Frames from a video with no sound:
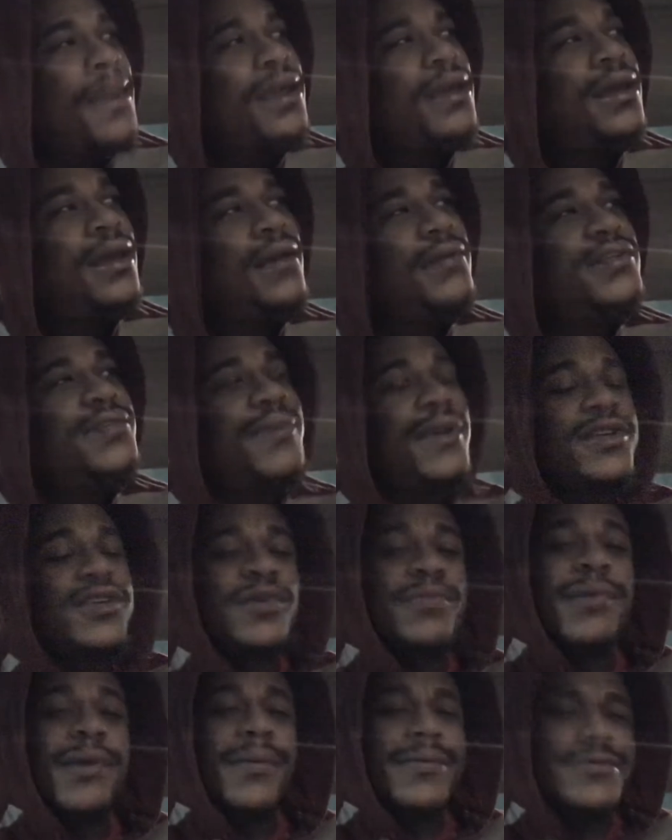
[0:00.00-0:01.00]
uh, to make
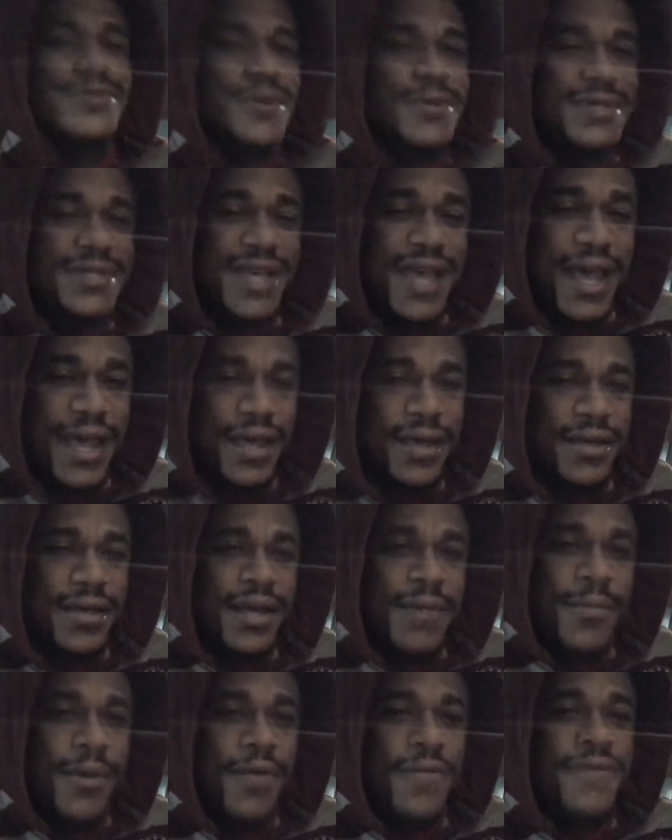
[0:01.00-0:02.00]
sure baby Josiah
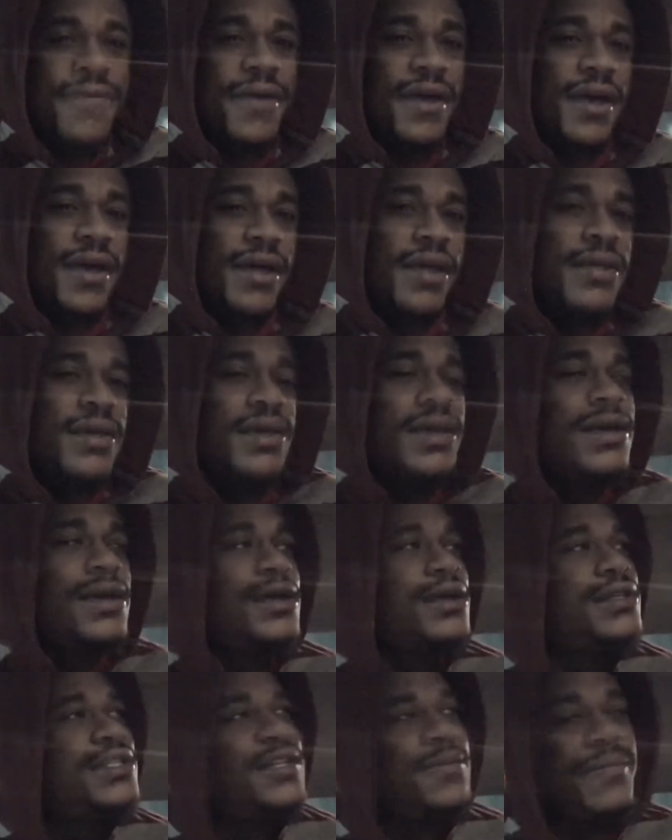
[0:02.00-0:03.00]
come out fine,
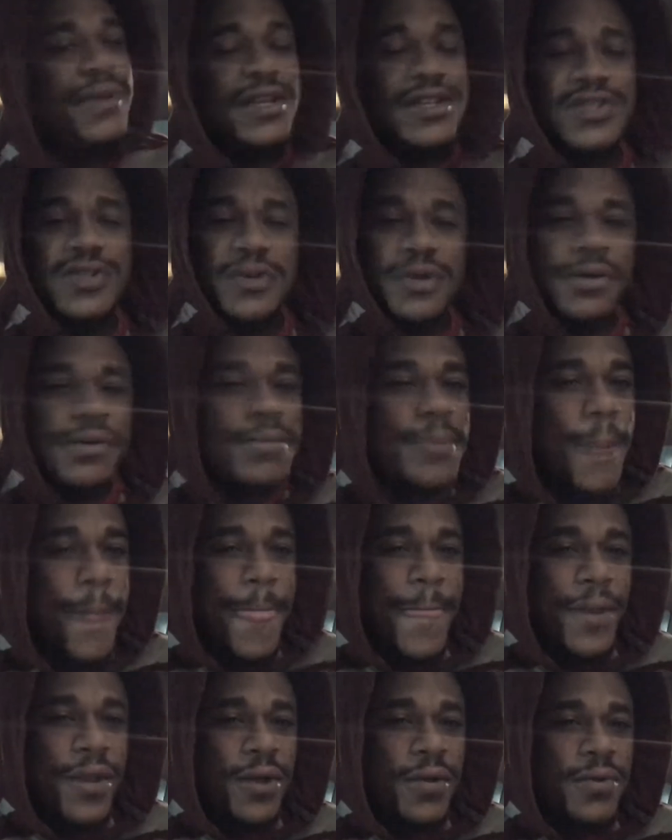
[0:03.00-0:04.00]
to make sure,
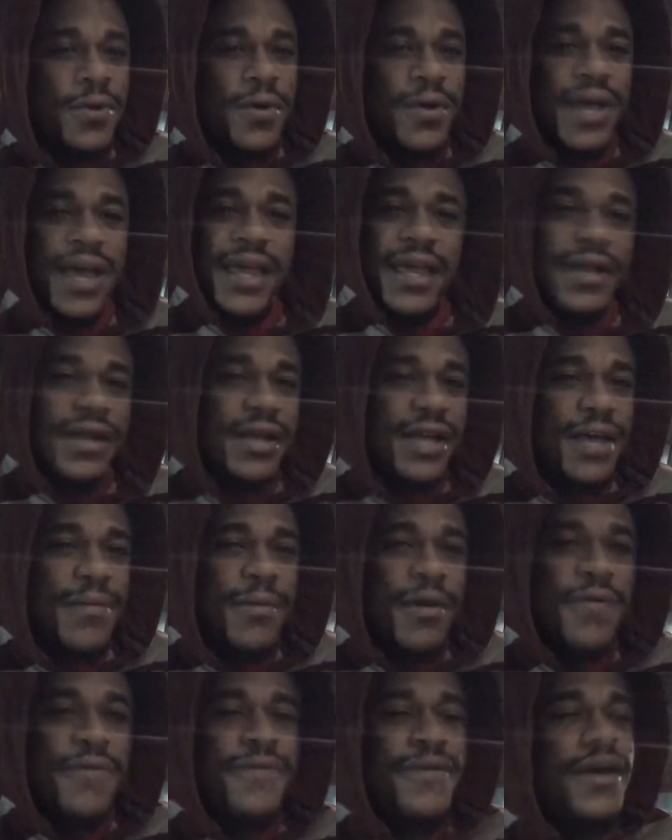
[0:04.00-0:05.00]
you know, cocaine come
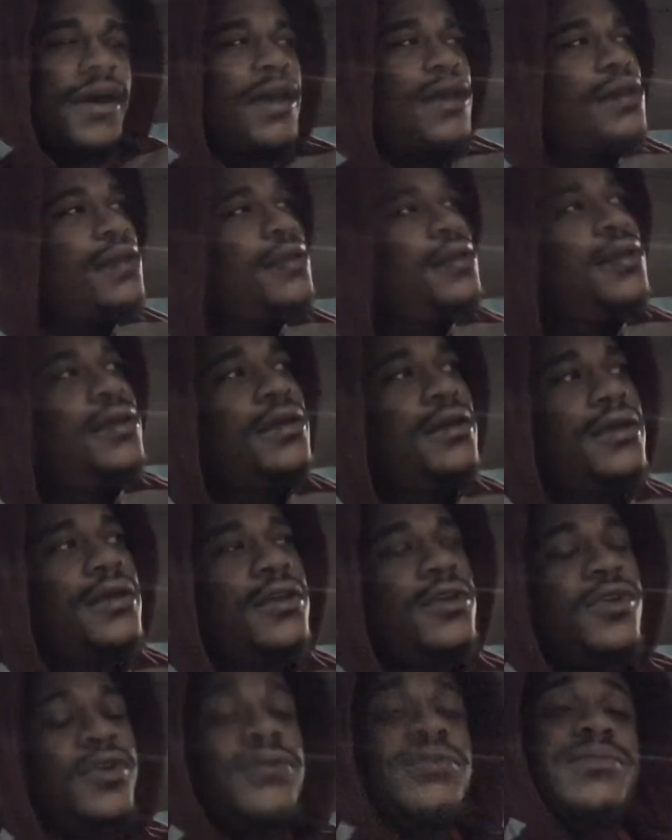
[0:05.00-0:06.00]
out fine,
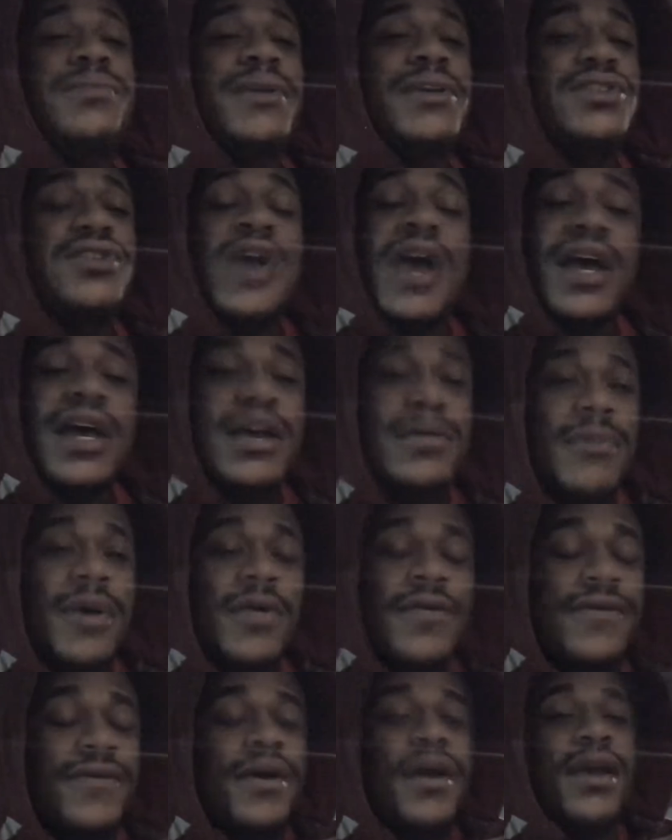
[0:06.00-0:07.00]
you know, to make sure I come
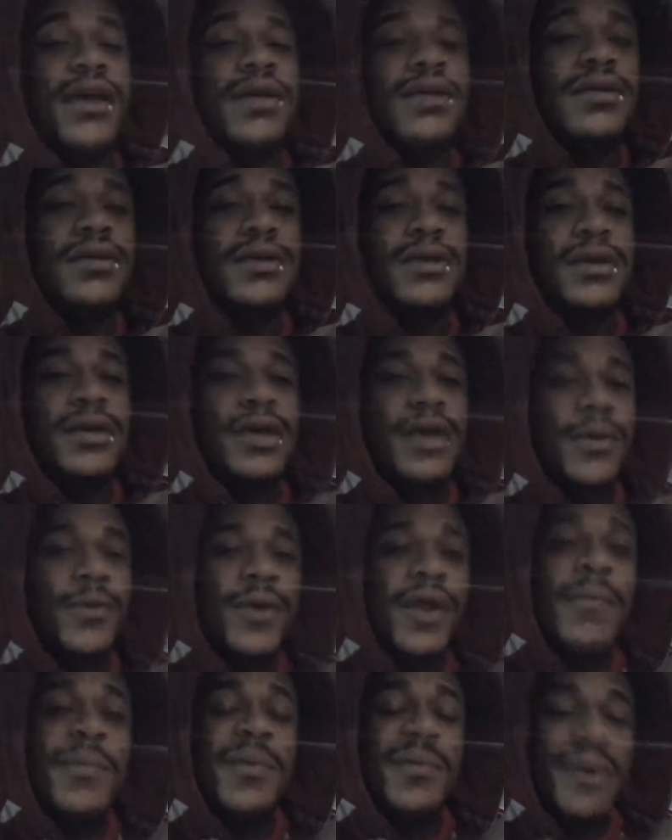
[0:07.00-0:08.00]
out fine. And what
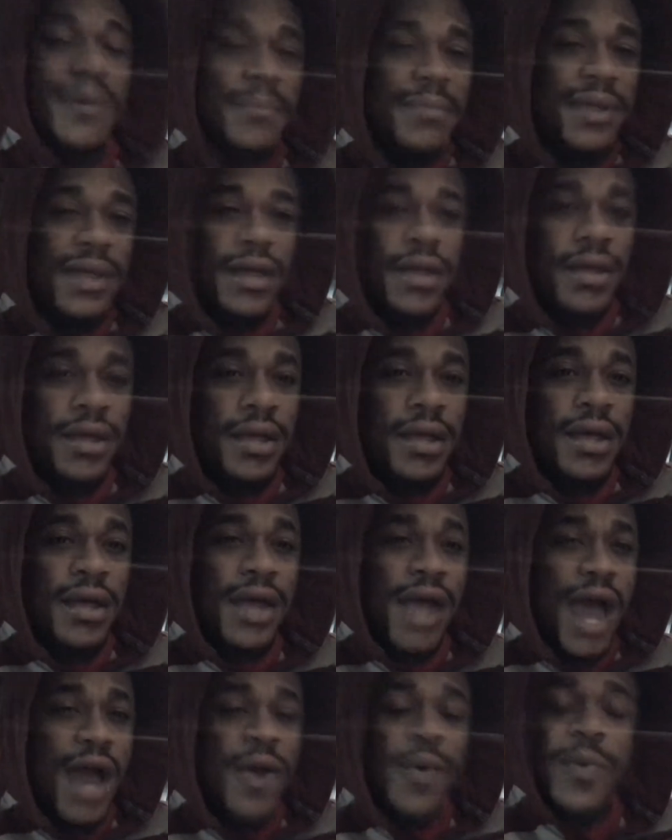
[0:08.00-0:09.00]
I mean by me,
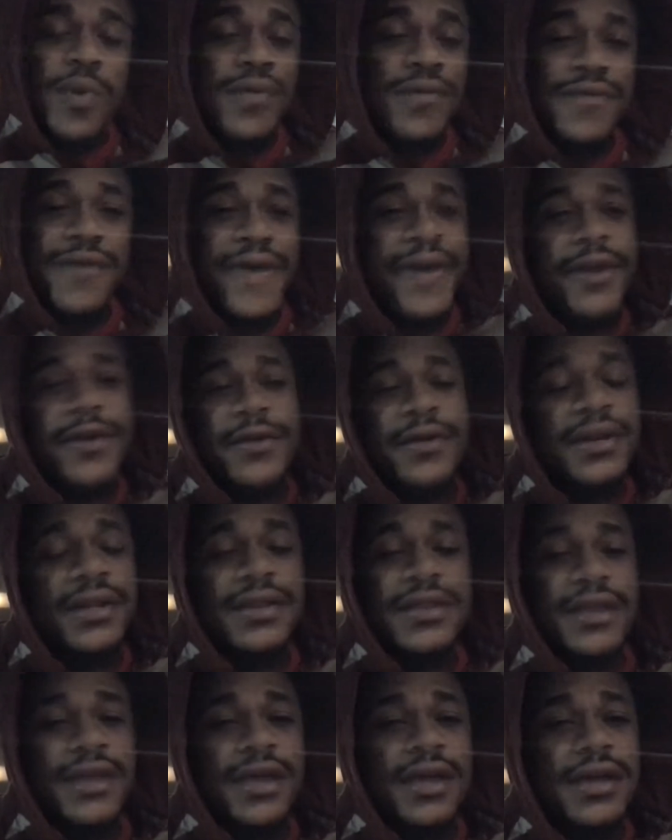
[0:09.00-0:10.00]
I don't want to faint or
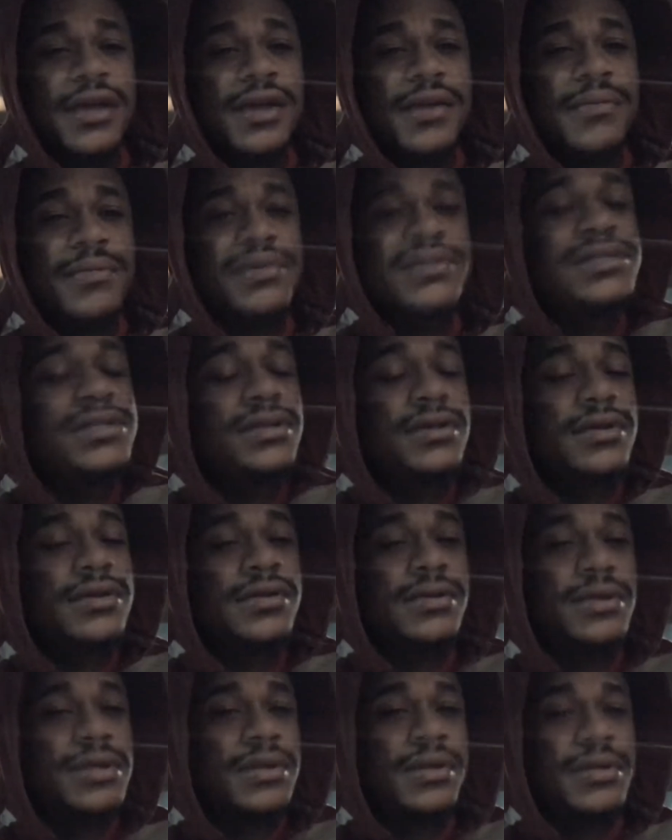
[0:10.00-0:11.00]
anything and the missed
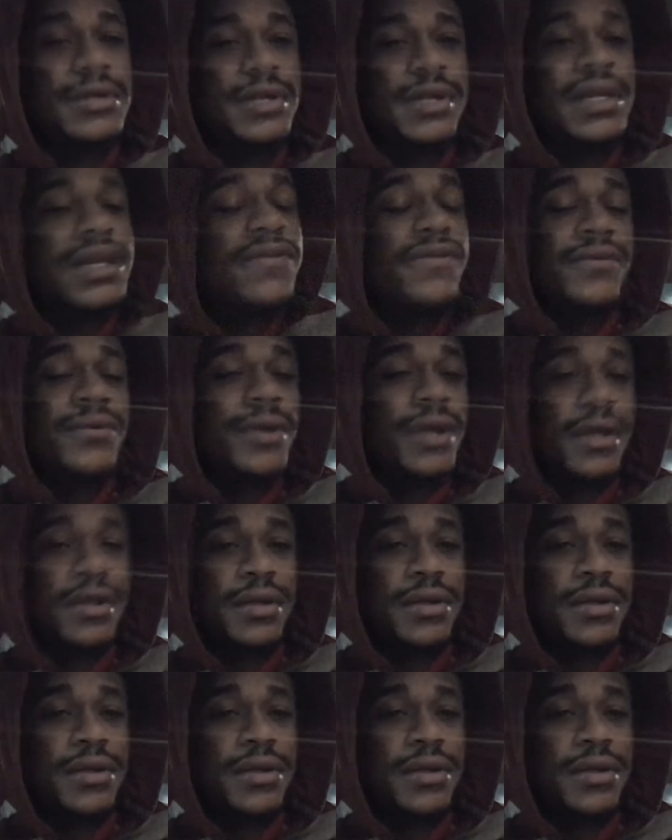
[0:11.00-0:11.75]
the delivery.